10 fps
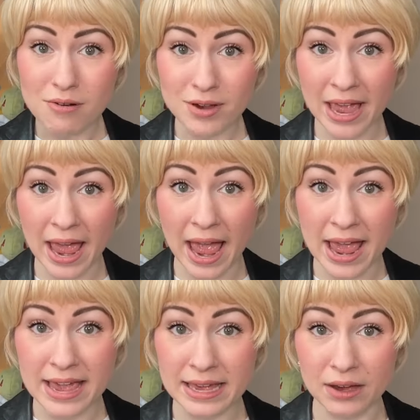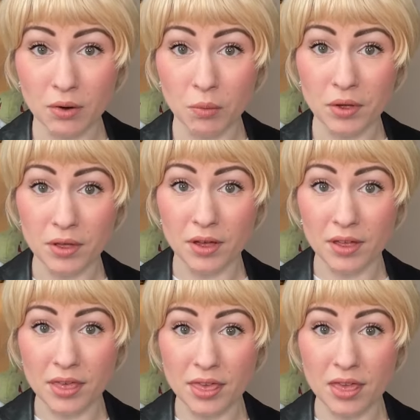Okay, well,
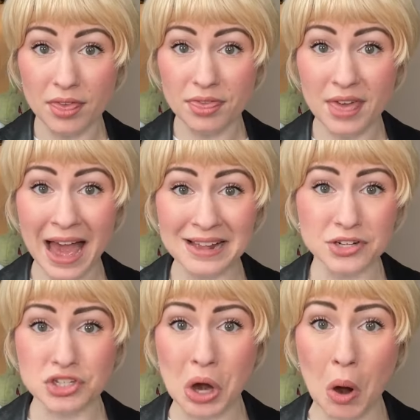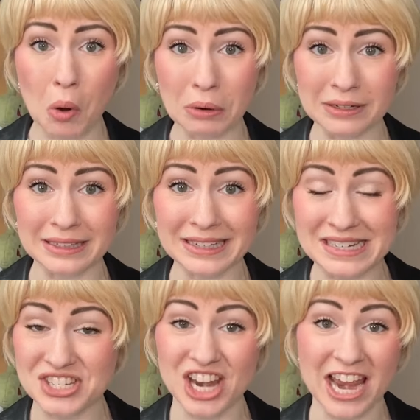that
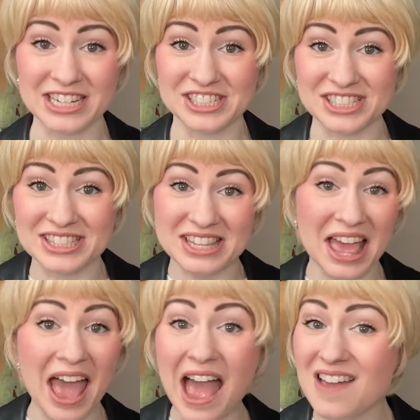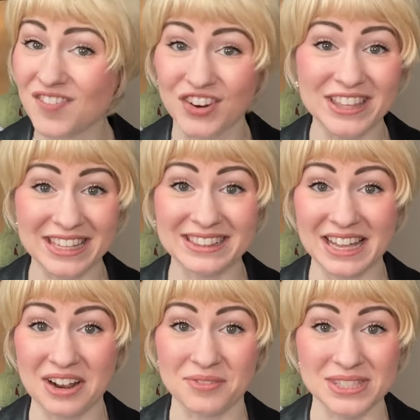totally changes everything
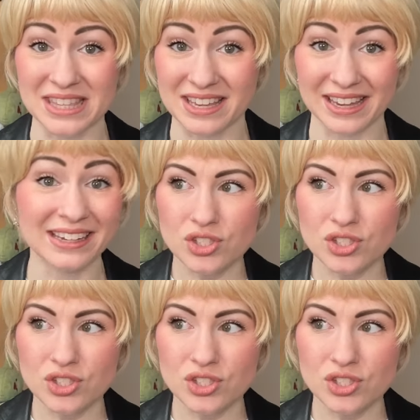that I was thinking.